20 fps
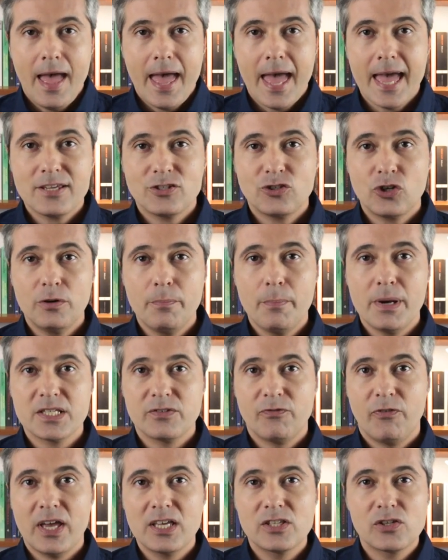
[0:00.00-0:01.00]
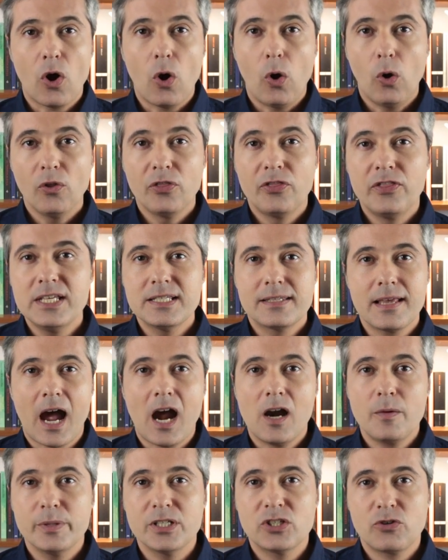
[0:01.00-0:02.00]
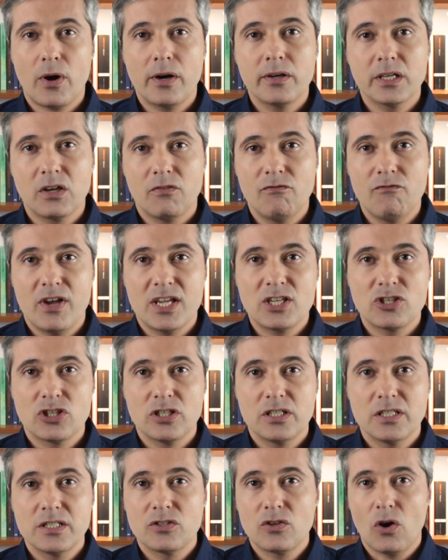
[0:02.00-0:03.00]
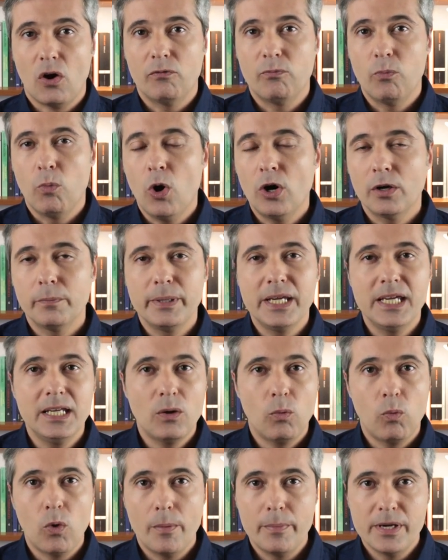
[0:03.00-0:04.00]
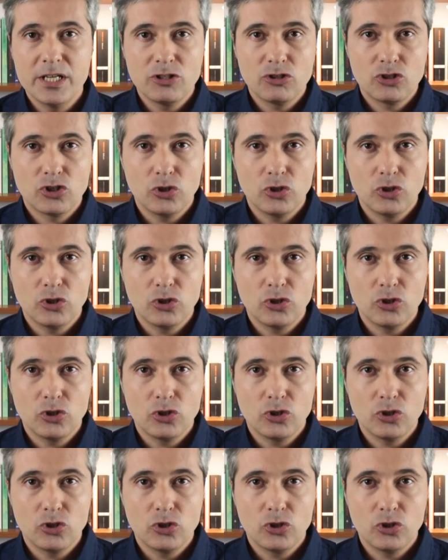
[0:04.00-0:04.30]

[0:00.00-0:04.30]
Esther must face all these arbitrary conventions of what being a woman